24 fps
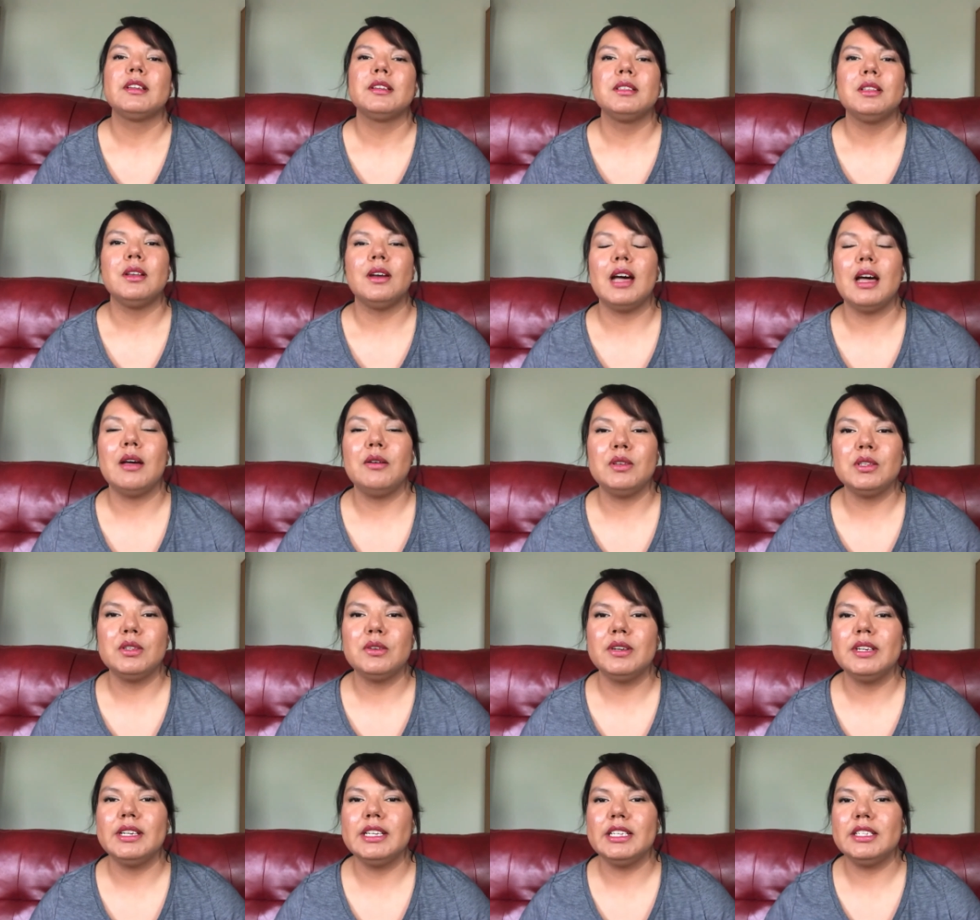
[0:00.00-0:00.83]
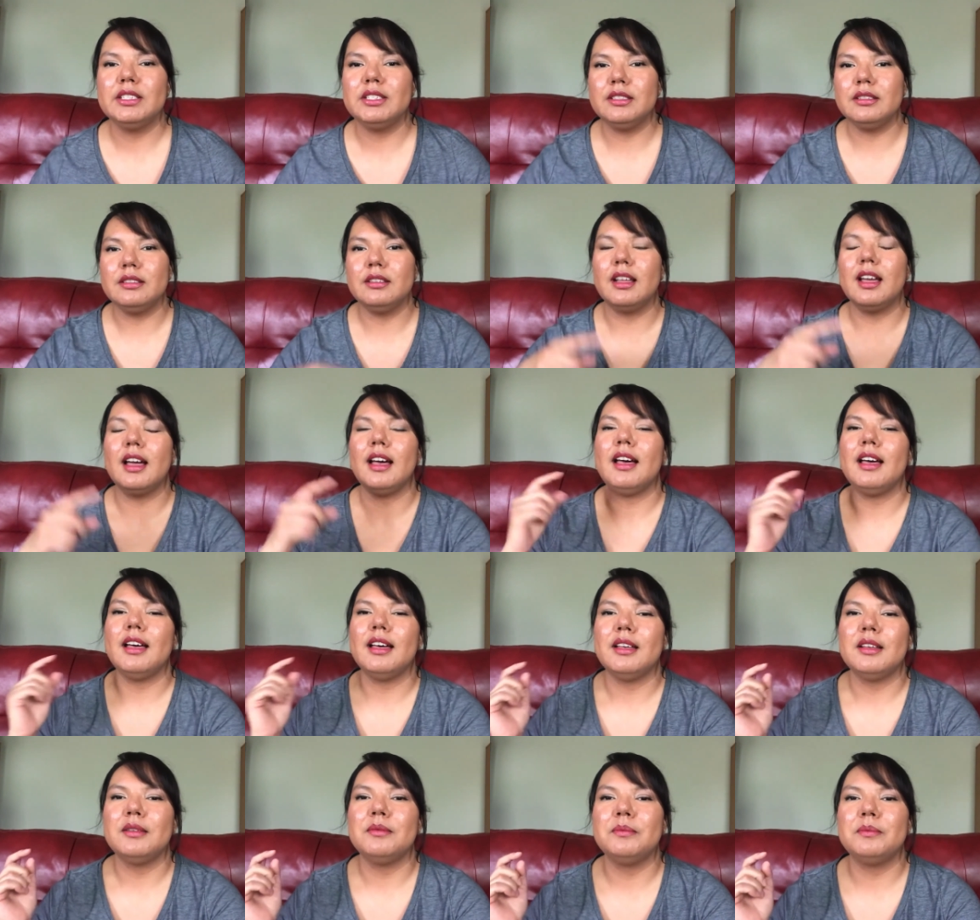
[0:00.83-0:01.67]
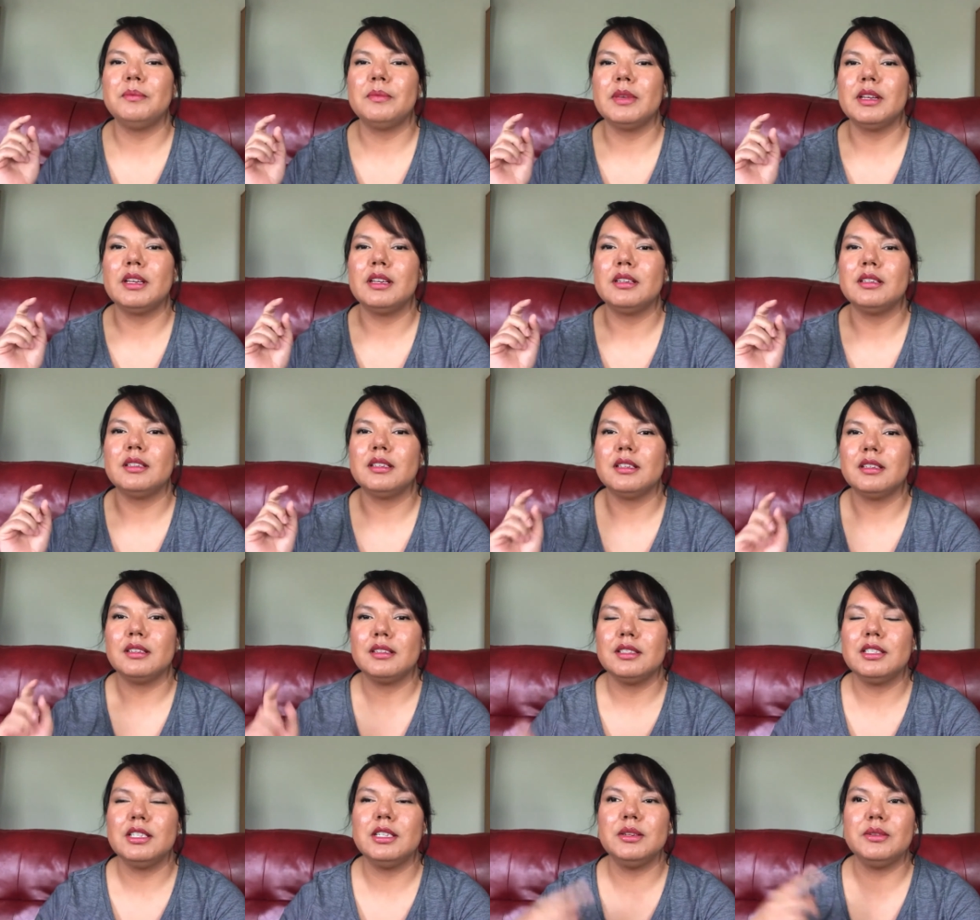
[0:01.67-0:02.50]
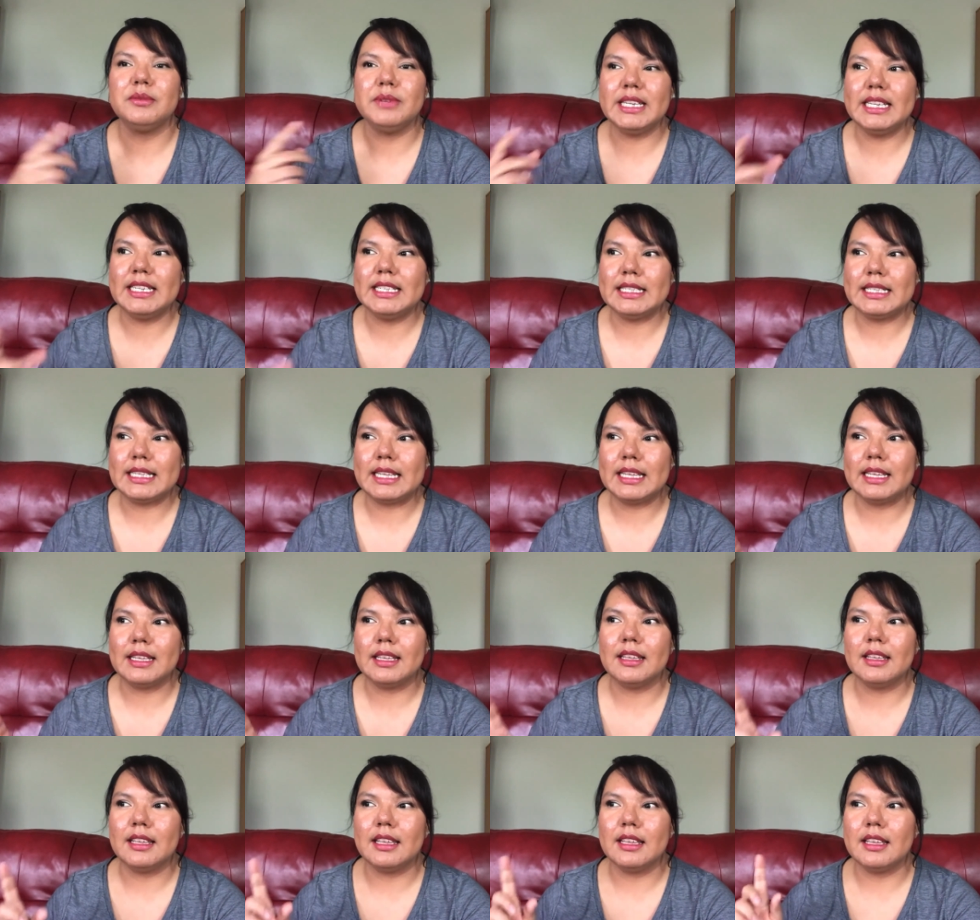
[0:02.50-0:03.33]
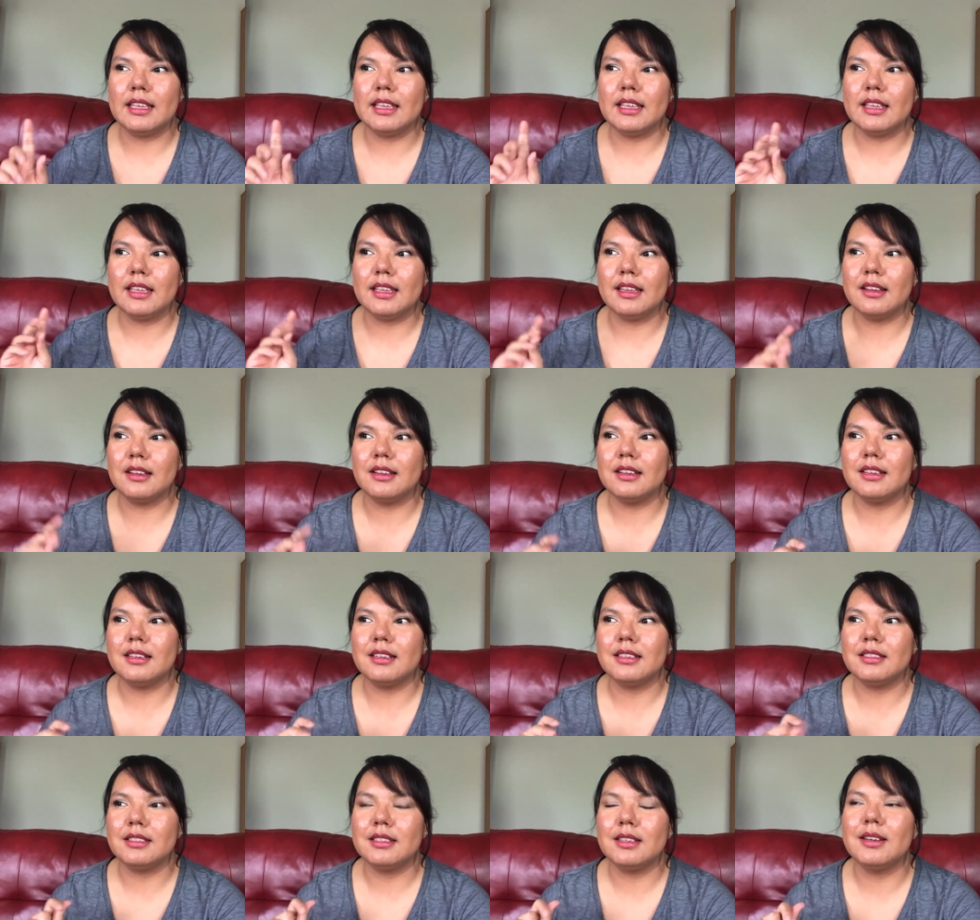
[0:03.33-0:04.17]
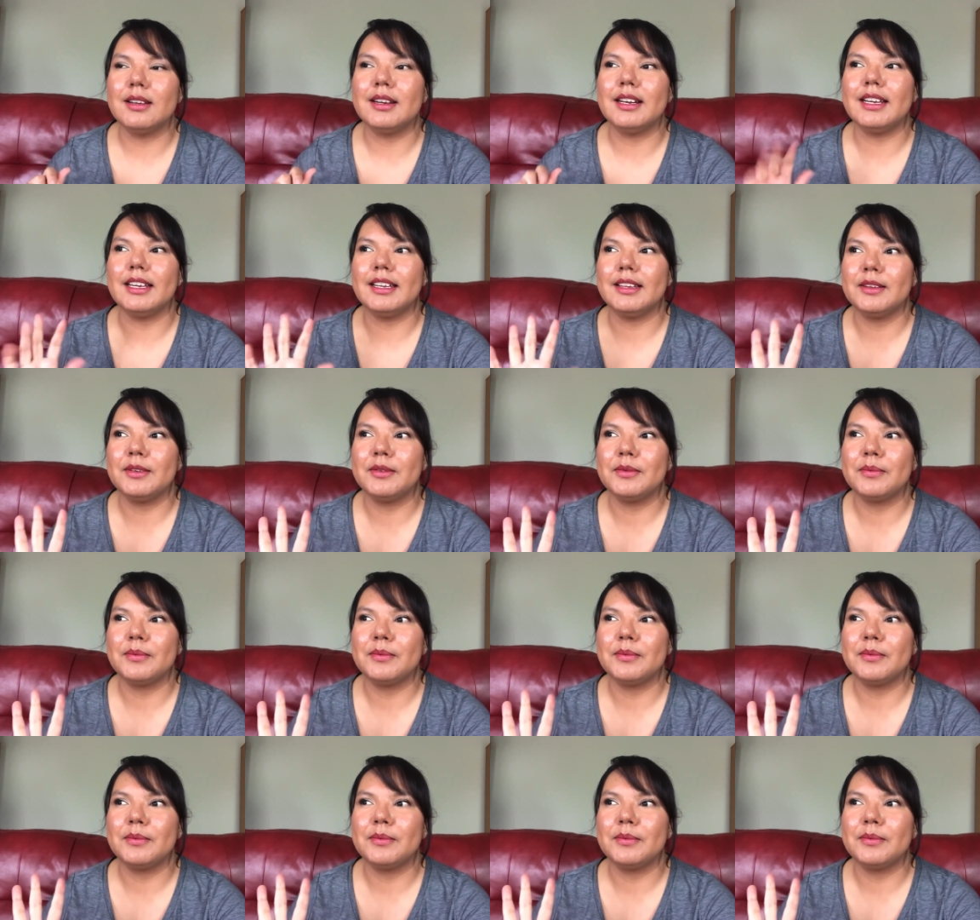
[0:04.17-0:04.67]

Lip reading: So I was already 2 weeks, sorry.